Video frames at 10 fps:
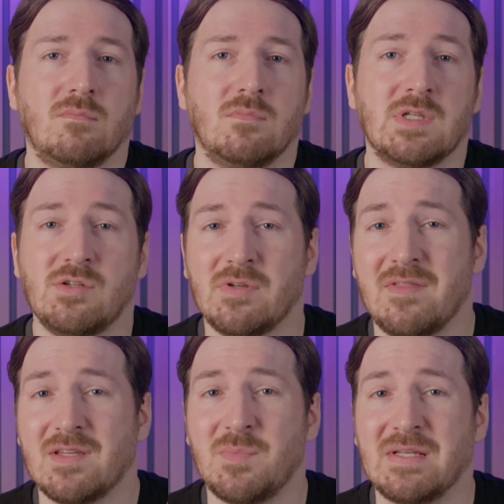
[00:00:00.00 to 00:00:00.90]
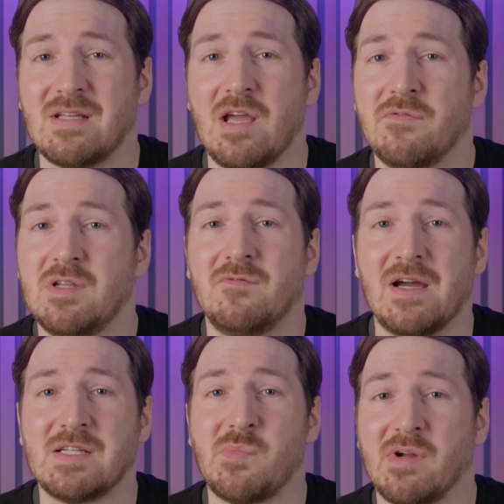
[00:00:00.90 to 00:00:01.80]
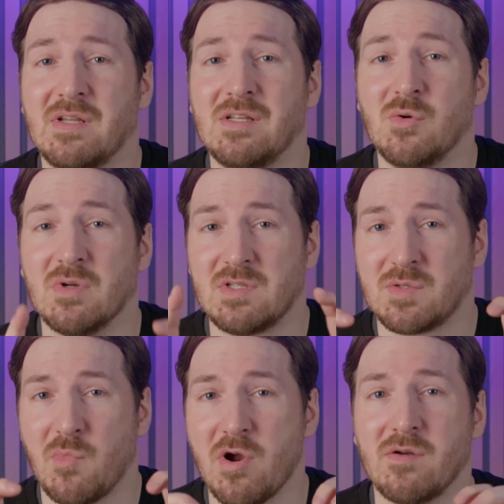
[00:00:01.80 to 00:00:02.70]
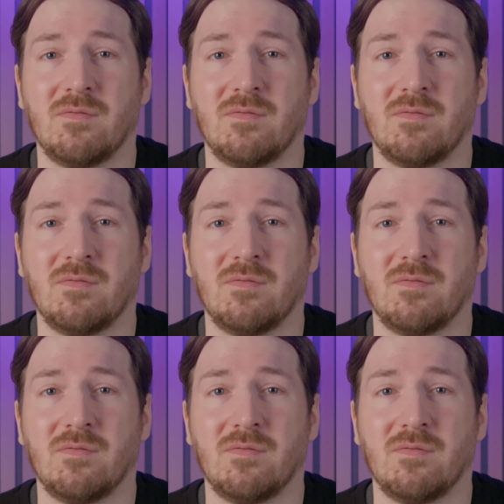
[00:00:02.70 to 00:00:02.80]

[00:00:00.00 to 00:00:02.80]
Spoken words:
Essentially, this makes every device plugged into it smart,